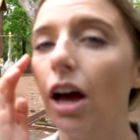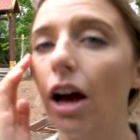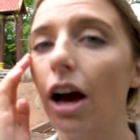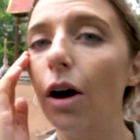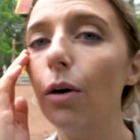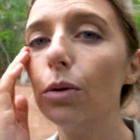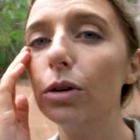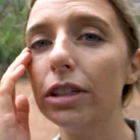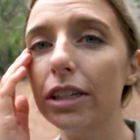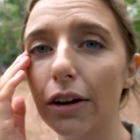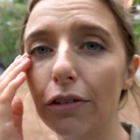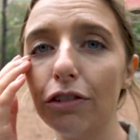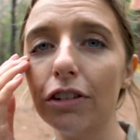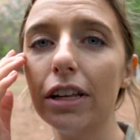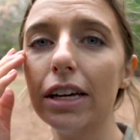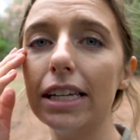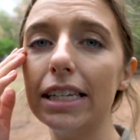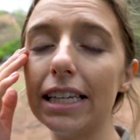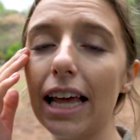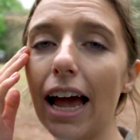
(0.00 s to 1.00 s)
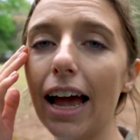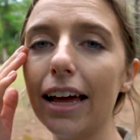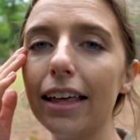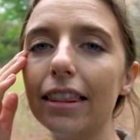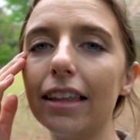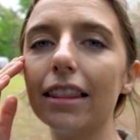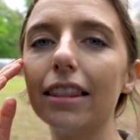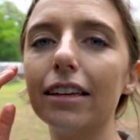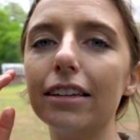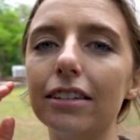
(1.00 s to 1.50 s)
I would definitely say
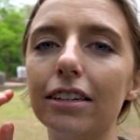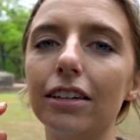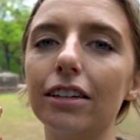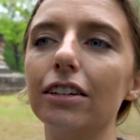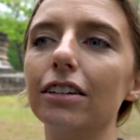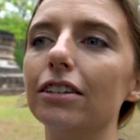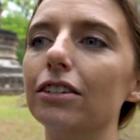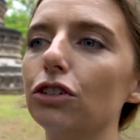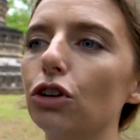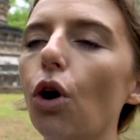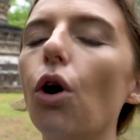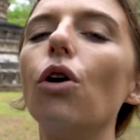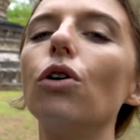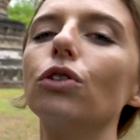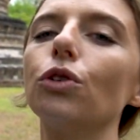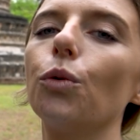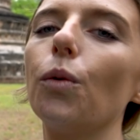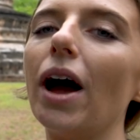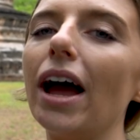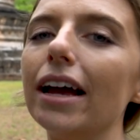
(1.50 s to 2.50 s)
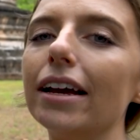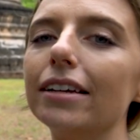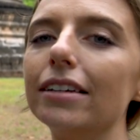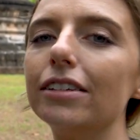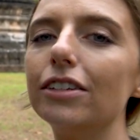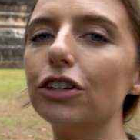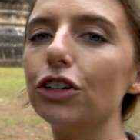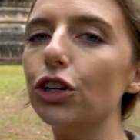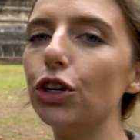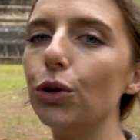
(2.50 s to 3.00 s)
that this has gone a
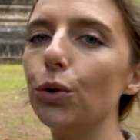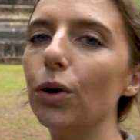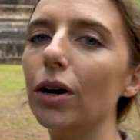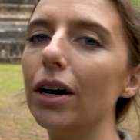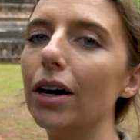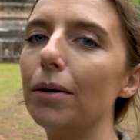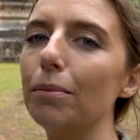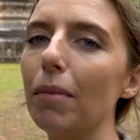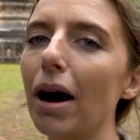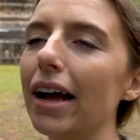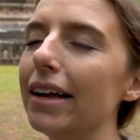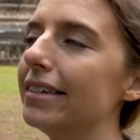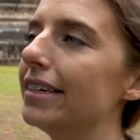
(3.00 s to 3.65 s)
ways to cure my